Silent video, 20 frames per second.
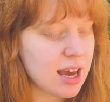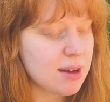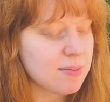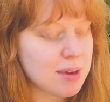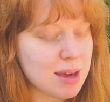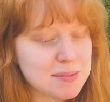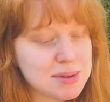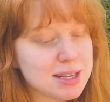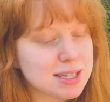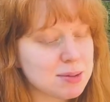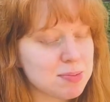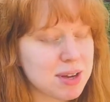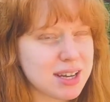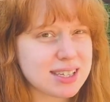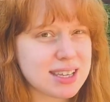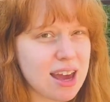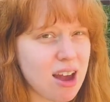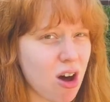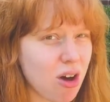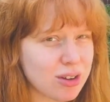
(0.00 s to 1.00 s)
Maybe it's
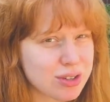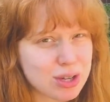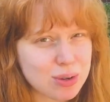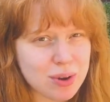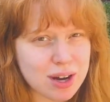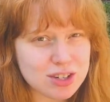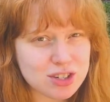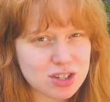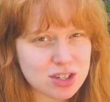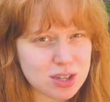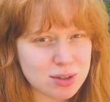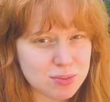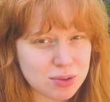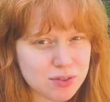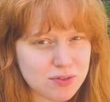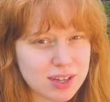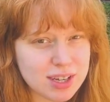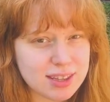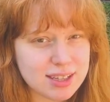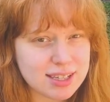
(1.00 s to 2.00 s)
because I also watched the
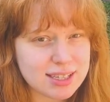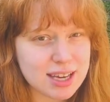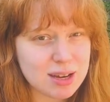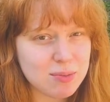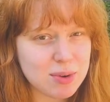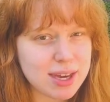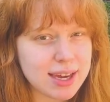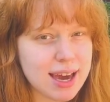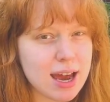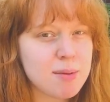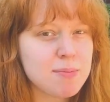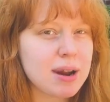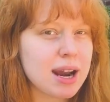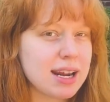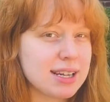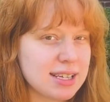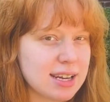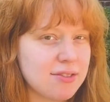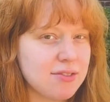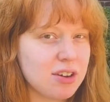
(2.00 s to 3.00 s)
movie in the same weekend, but I
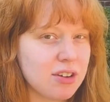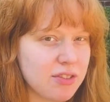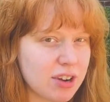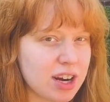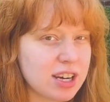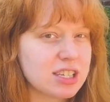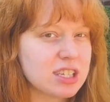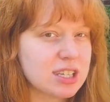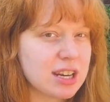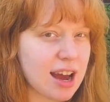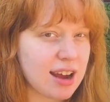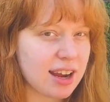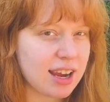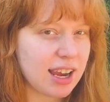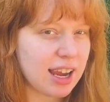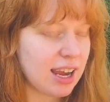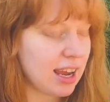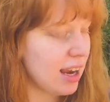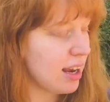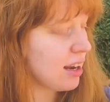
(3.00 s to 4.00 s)
did feel very stuck
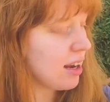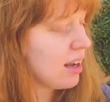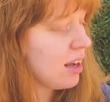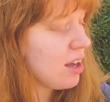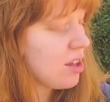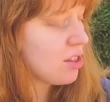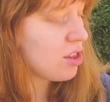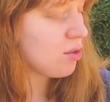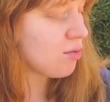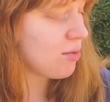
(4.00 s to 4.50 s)
in the